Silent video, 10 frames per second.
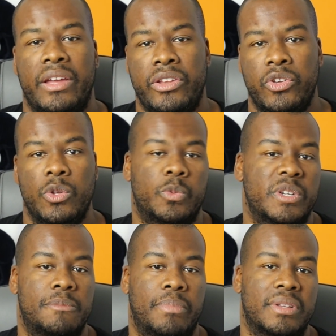and use
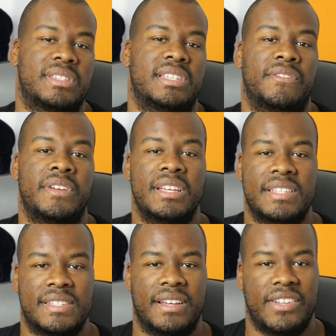responsive
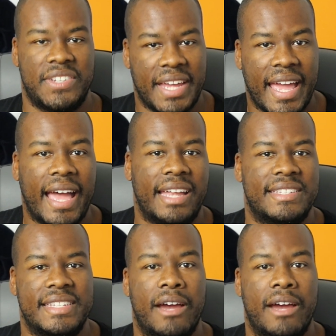search ads.